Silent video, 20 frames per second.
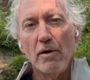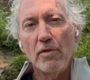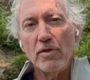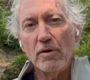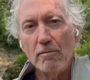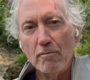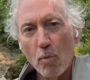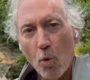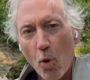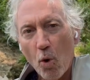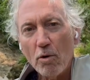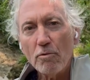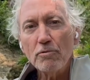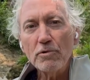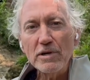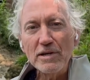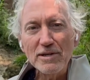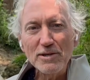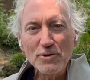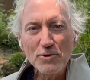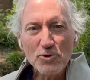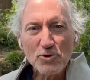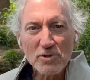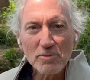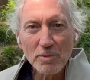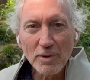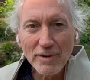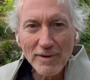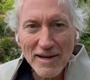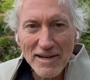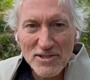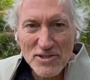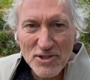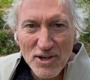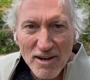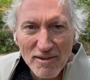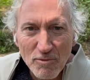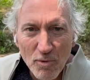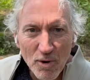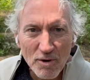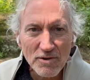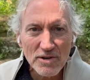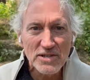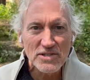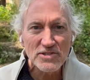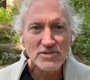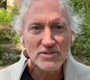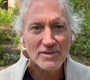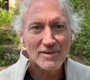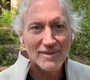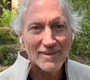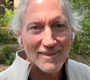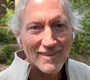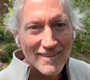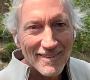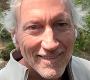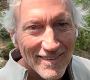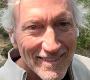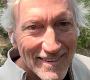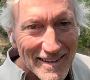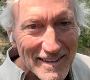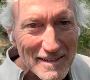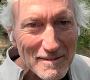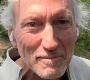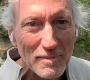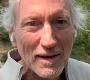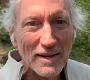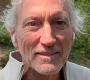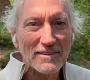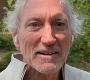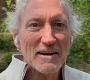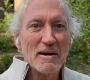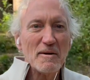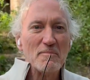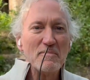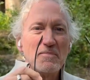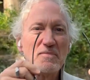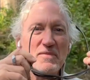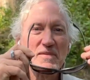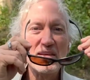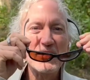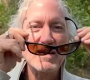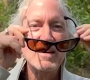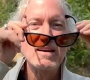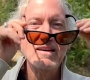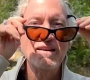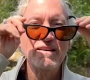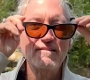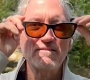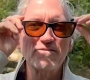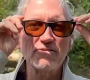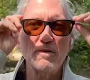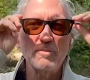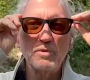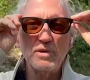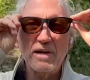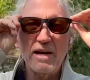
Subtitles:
The more reusable that software is, think about that. From the